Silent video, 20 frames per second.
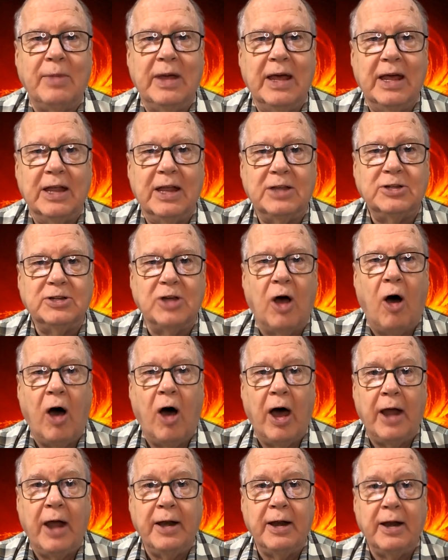It's
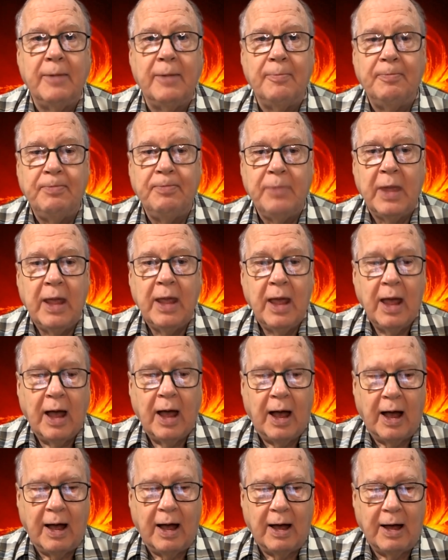on
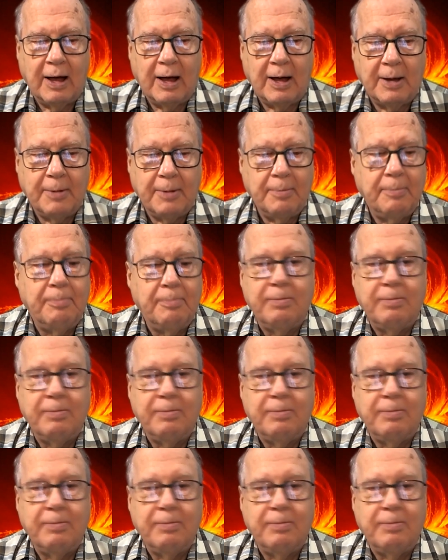the